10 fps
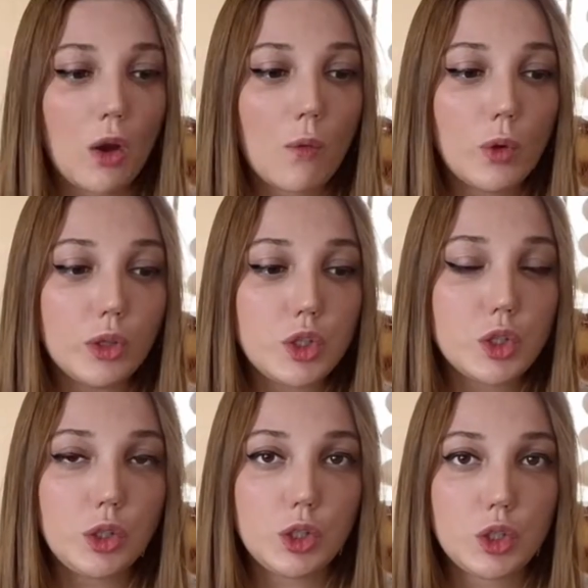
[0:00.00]
What should
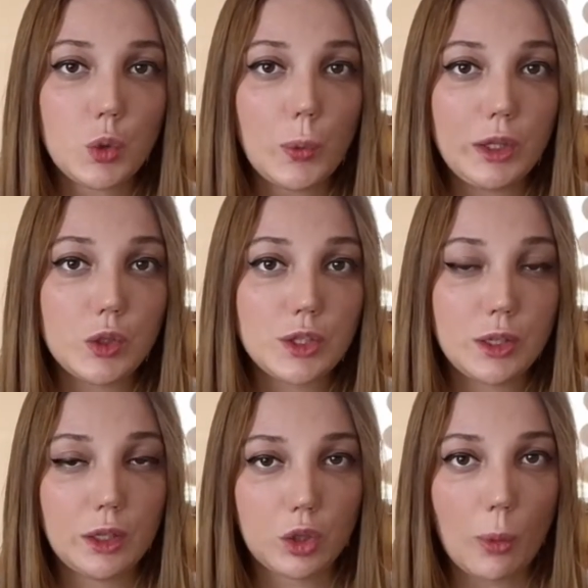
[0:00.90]
you do when you see the
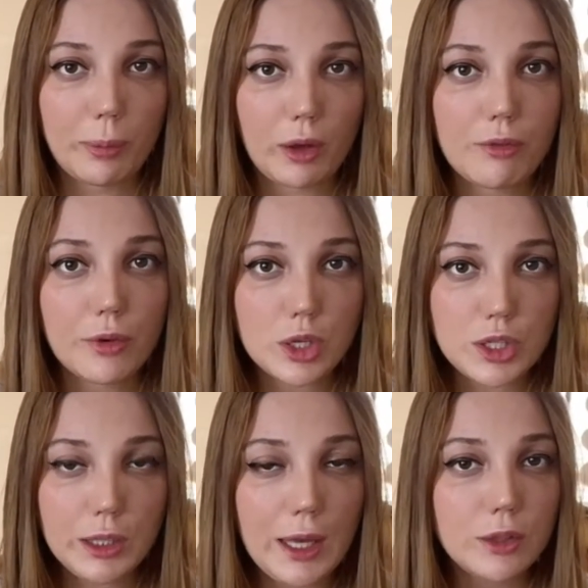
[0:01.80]
topic?
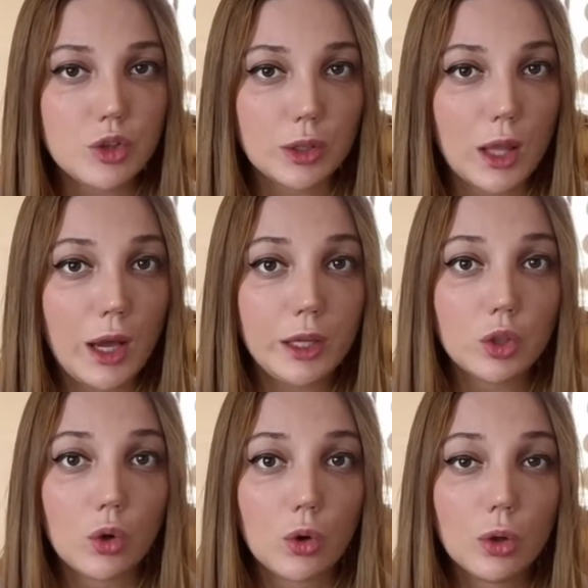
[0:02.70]
Firstly, underline
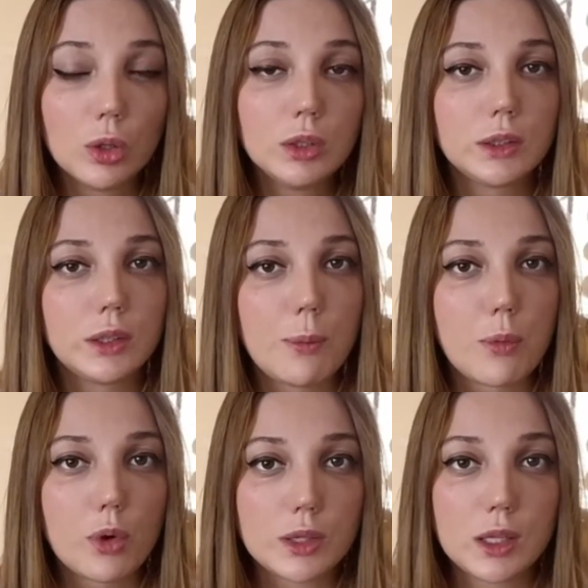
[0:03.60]
all
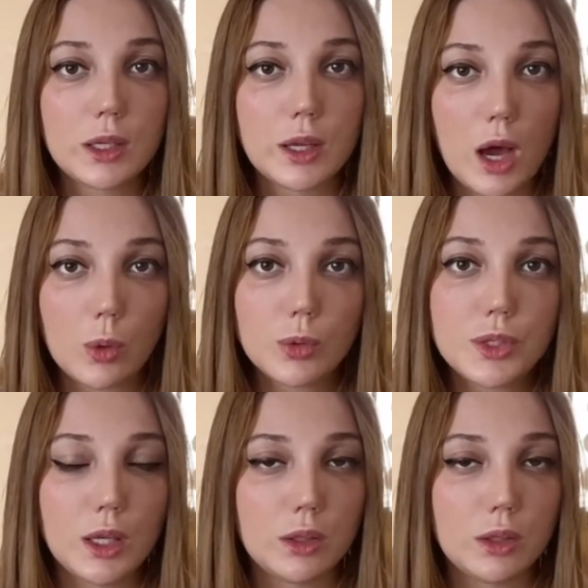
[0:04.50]
important nouns and